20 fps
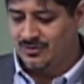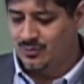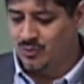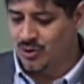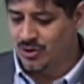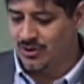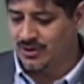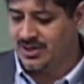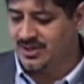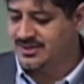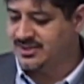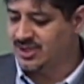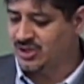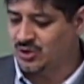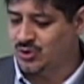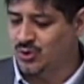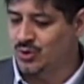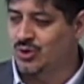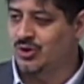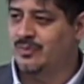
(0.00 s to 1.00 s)
Worry is a
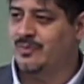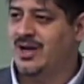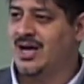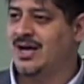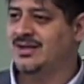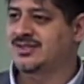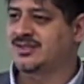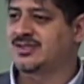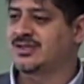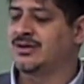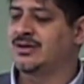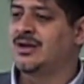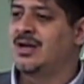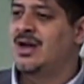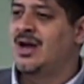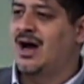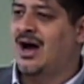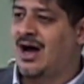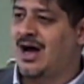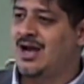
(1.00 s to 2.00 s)
cruel master.
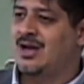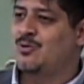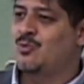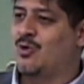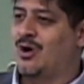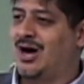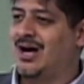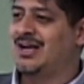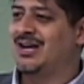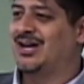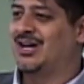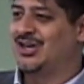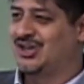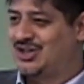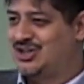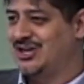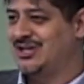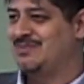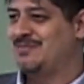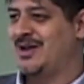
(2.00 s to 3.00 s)
I want a
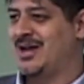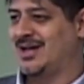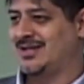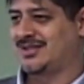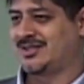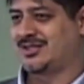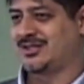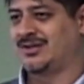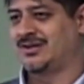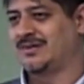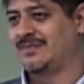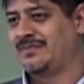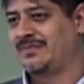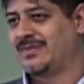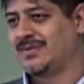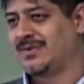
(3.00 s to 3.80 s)
good master.